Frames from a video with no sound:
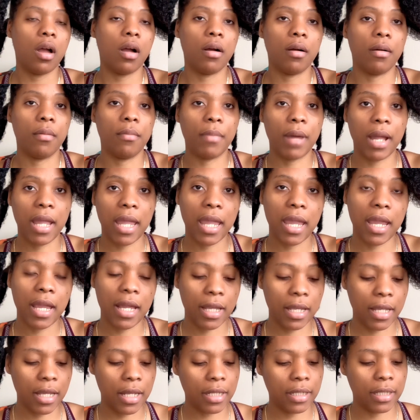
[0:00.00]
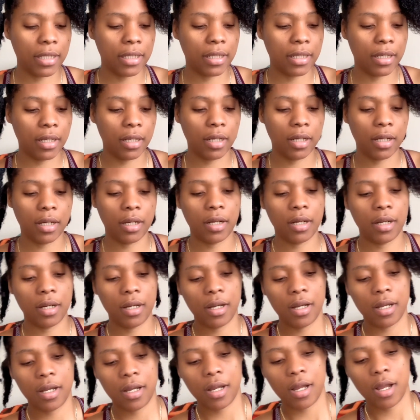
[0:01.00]
my hair is
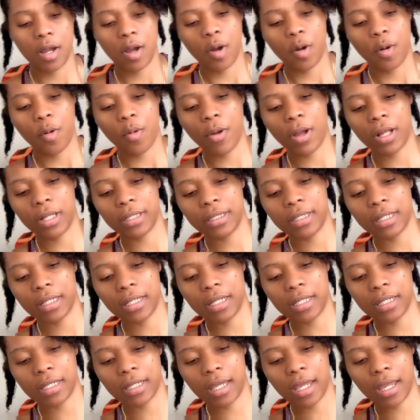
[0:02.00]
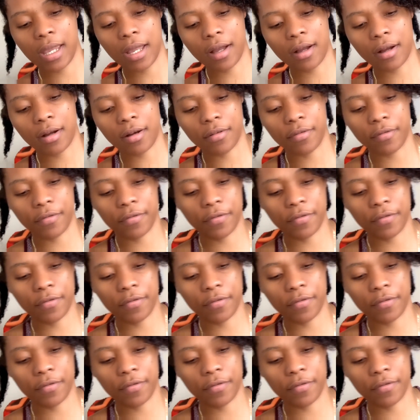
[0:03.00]
well taken care of.